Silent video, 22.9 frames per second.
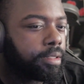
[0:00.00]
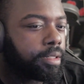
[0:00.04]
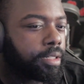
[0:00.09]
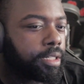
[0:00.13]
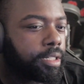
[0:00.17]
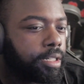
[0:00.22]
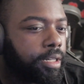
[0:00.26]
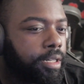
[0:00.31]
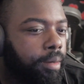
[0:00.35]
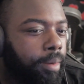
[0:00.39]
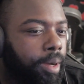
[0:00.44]

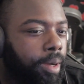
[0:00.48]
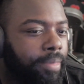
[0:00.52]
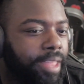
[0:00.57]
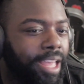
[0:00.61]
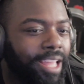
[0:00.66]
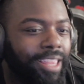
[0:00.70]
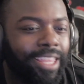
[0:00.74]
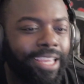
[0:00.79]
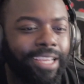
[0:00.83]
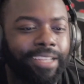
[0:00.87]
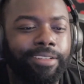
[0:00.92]
I'm
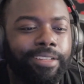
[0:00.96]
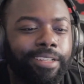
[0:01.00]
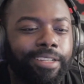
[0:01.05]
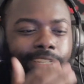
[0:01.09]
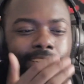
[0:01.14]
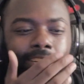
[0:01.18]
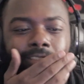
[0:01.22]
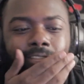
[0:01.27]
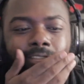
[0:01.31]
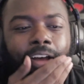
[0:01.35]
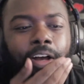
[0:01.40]
not like
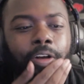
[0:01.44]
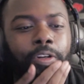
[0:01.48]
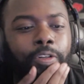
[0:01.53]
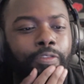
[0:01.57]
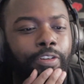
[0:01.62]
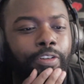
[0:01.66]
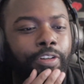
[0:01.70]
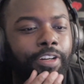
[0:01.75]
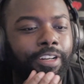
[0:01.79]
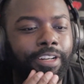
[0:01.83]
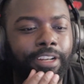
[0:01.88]
saying I vouch
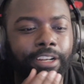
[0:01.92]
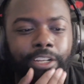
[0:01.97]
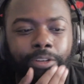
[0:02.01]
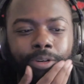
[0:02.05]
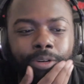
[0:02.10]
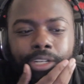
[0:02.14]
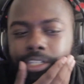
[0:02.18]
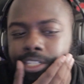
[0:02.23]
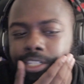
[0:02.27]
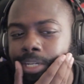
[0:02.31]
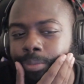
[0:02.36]
for her in any
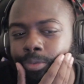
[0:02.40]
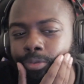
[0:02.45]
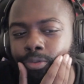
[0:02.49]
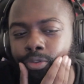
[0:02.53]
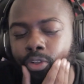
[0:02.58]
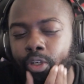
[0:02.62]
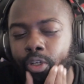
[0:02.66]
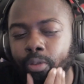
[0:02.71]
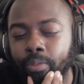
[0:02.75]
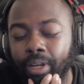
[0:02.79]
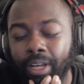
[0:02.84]
way, shape, or
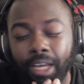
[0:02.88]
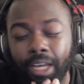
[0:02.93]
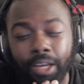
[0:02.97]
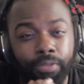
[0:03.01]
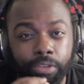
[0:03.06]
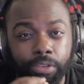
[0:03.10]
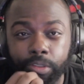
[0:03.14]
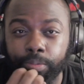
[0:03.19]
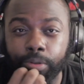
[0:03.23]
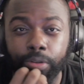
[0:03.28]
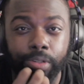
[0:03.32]
form. I
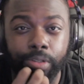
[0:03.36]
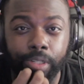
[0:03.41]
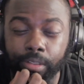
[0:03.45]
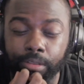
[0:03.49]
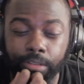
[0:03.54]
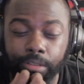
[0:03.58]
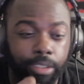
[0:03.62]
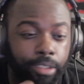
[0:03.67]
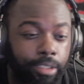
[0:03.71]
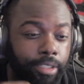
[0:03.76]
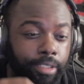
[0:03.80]
haven't
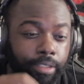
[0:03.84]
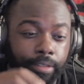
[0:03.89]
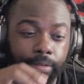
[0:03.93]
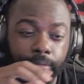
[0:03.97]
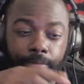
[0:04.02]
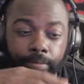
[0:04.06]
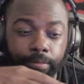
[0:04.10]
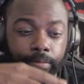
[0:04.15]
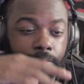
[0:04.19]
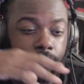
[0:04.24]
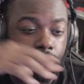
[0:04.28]
spoken to her
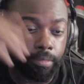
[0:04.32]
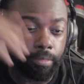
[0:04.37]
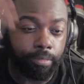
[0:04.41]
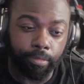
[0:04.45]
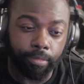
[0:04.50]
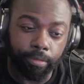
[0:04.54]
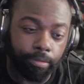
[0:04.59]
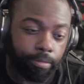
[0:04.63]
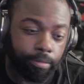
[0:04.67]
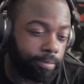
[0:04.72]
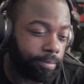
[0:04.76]
in
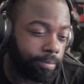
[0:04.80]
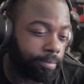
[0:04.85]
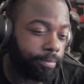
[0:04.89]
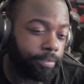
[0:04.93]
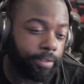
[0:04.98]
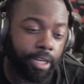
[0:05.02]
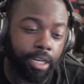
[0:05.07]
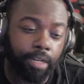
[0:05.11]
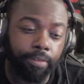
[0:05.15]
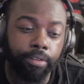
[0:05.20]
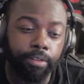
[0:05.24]

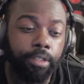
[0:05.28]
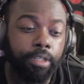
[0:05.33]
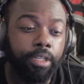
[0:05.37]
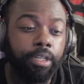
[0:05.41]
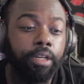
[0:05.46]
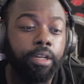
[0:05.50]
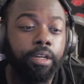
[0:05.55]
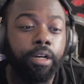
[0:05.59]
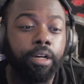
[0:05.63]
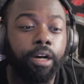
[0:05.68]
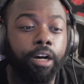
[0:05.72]
forever.
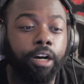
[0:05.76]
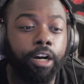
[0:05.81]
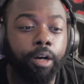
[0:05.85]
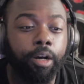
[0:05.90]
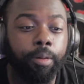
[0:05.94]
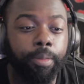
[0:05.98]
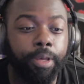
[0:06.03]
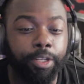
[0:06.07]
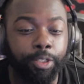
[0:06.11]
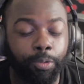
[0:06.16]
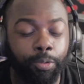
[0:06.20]

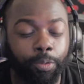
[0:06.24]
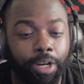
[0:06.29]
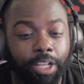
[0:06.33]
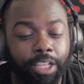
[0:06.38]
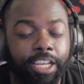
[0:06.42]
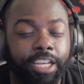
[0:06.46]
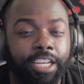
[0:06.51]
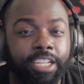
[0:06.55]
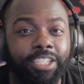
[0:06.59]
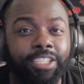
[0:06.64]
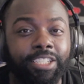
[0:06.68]
As
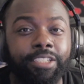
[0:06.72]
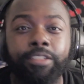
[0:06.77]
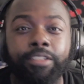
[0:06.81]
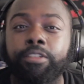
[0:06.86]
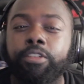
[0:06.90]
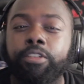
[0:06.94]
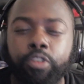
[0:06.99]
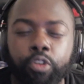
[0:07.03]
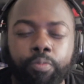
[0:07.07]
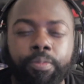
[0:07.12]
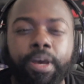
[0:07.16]
well as
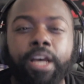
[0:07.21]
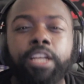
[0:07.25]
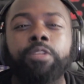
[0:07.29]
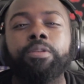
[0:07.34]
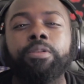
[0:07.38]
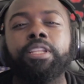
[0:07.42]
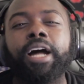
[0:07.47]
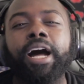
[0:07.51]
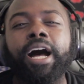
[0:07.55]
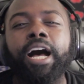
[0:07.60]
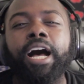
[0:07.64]
You Mess
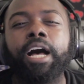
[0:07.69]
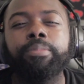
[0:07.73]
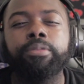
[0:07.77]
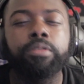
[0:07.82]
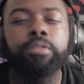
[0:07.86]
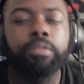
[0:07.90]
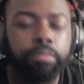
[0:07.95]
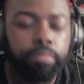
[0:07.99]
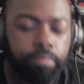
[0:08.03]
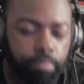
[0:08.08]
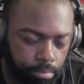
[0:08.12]
With The
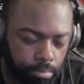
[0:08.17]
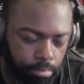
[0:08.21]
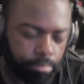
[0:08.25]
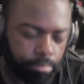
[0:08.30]
Ops.